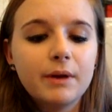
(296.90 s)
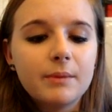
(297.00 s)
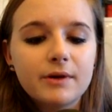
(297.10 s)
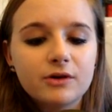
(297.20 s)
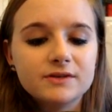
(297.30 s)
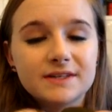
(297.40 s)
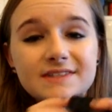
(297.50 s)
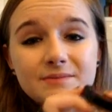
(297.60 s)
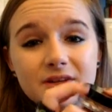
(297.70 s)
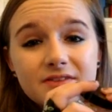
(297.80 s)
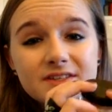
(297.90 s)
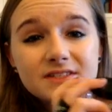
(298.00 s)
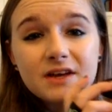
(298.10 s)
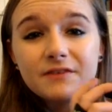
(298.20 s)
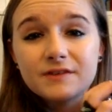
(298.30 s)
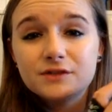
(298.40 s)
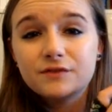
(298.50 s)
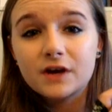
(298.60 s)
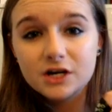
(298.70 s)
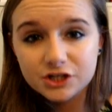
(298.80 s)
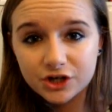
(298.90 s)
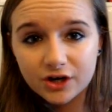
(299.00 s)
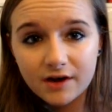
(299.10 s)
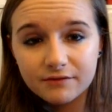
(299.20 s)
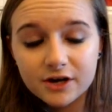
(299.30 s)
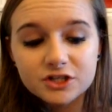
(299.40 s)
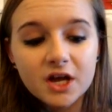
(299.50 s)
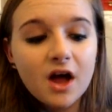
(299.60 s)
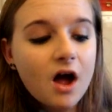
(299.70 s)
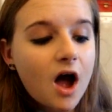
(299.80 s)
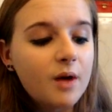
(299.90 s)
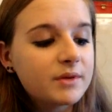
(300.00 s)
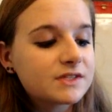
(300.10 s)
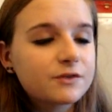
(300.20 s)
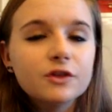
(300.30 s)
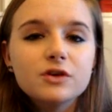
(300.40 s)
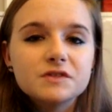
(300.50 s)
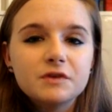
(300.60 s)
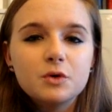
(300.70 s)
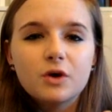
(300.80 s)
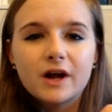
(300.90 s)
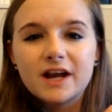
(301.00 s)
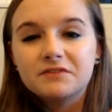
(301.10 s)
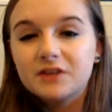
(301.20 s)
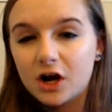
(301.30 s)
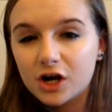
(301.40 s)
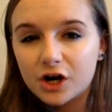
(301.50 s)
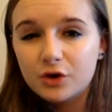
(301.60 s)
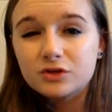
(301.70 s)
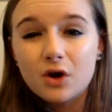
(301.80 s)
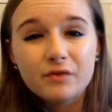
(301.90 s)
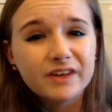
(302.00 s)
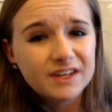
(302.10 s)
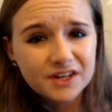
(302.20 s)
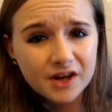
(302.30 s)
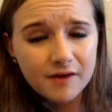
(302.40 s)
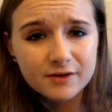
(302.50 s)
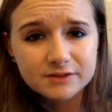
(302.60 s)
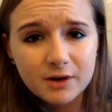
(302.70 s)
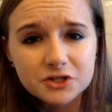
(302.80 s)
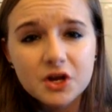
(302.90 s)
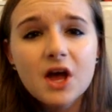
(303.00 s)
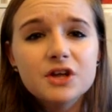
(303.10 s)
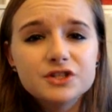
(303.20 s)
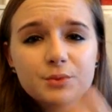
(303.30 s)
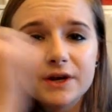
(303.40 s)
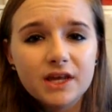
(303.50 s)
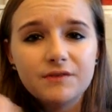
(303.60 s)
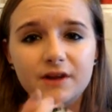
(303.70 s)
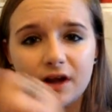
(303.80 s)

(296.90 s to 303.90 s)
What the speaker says: of like Bare Minerals, except this stuff gives you very sheer coverage. It's for those of you who are kind of younger, who don't really need to cover as much, just want to